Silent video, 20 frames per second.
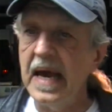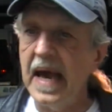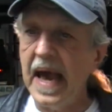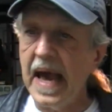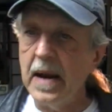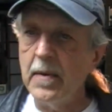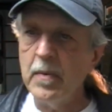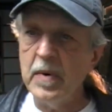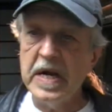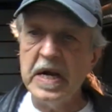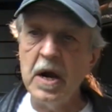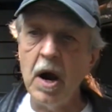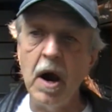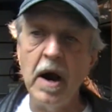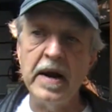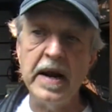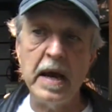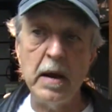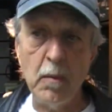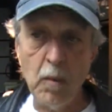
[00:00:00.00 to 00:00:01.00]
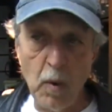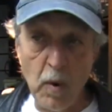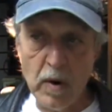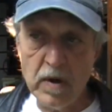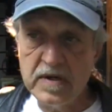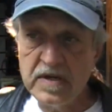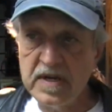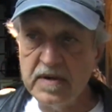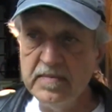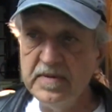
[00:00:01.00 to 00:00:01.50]
and we got a
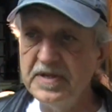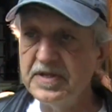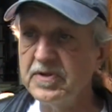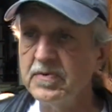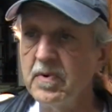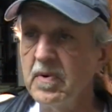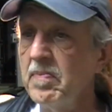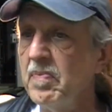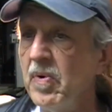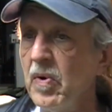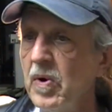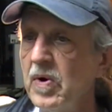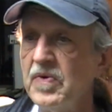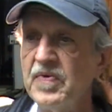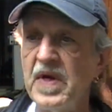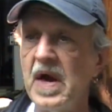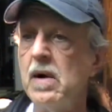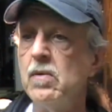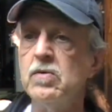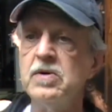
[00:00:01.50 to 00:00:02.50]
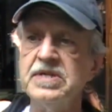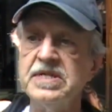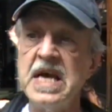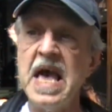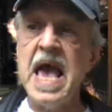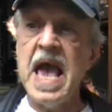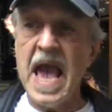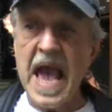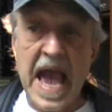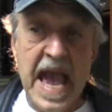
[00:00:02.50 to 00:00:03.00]
Warren Commission report that was
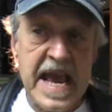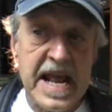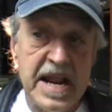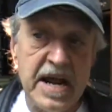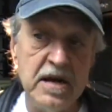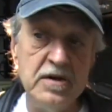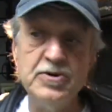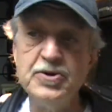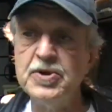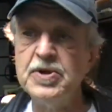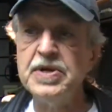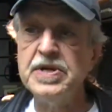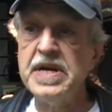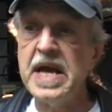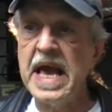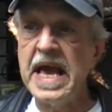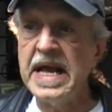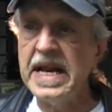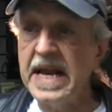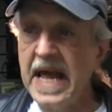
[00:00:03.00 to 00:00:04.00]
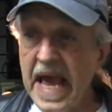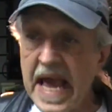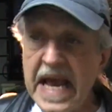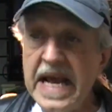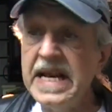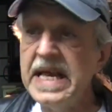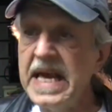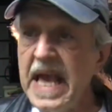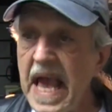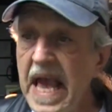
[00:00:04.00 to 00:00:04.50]

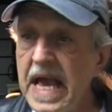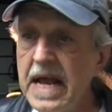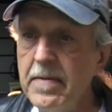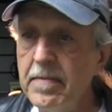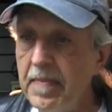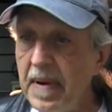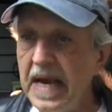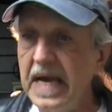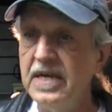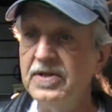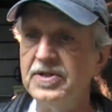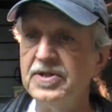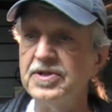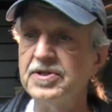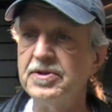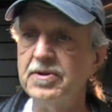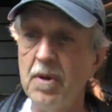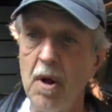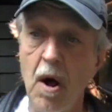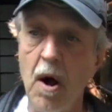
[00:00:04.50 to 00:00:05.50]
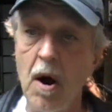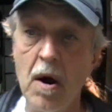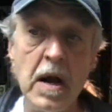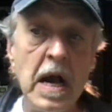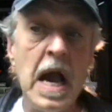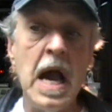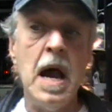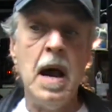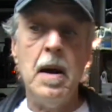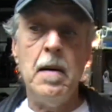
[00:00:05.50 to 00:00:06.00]
888 pages
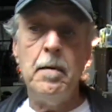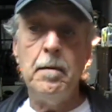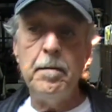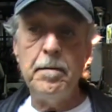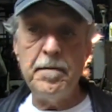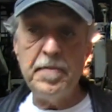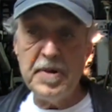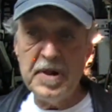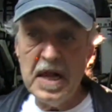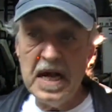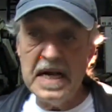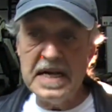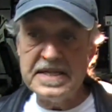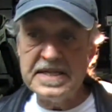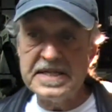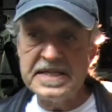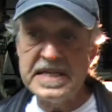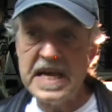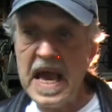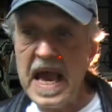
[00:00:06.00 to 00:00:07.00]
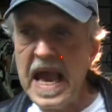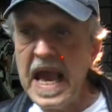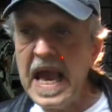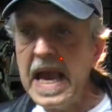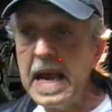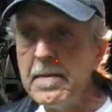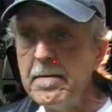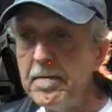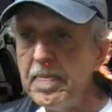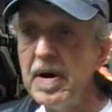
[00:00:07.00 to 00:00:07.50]
long plus
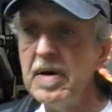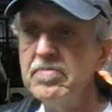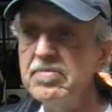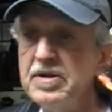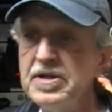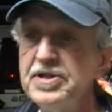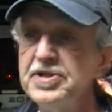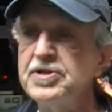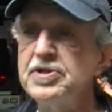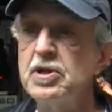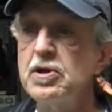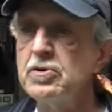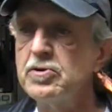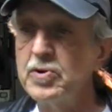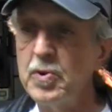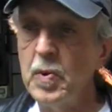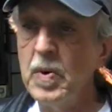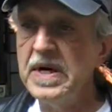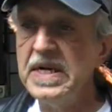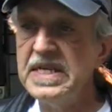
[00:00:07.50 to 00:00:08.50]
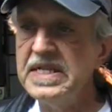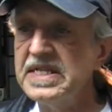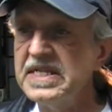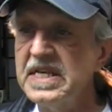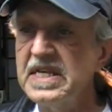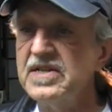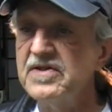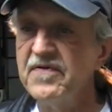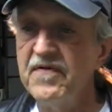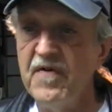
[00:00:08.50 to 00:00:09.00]
a published
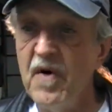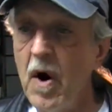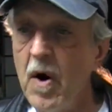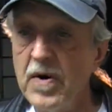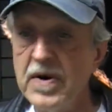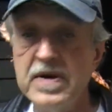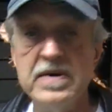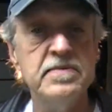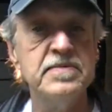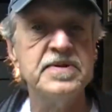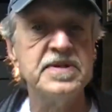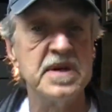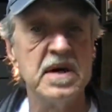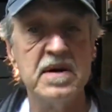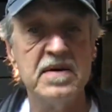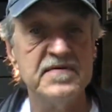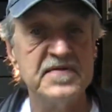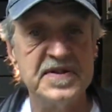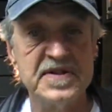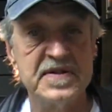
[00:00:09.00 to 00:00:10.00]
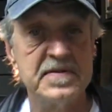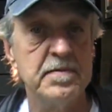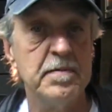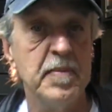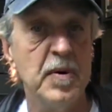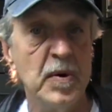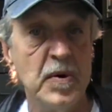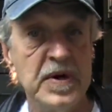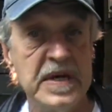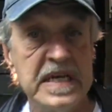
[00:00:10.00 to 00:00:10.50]
26 volumes of
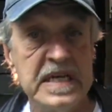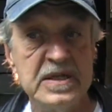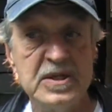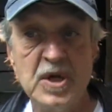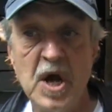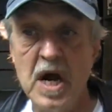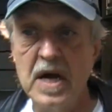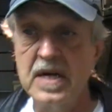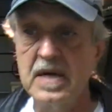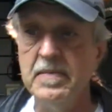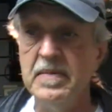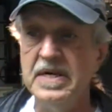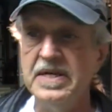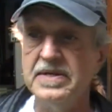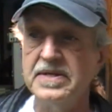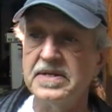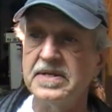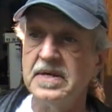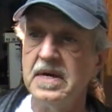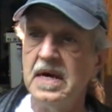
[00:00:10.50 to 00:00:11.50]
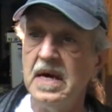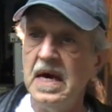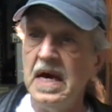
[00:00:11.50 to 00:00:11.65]
supporting documents.